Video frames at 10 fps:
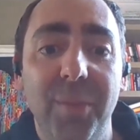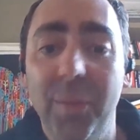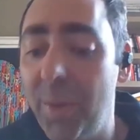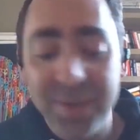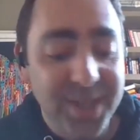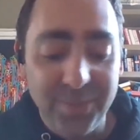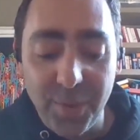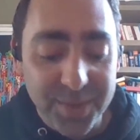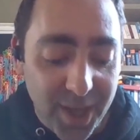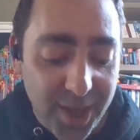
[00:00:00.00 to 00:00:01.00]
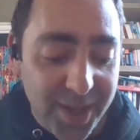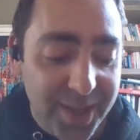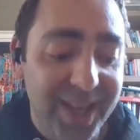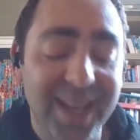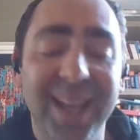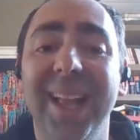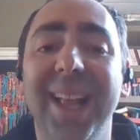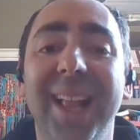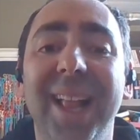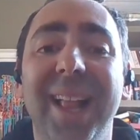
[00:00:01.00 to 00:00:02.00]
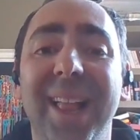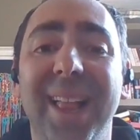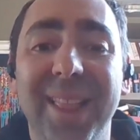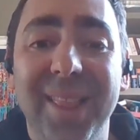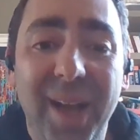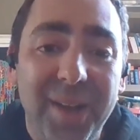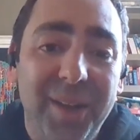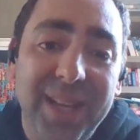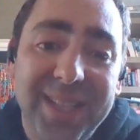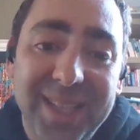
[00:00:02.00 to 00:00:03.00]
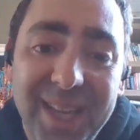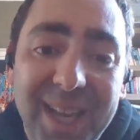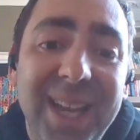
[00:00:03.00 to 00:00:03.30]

Well, what was what was the harder the harder thing to do?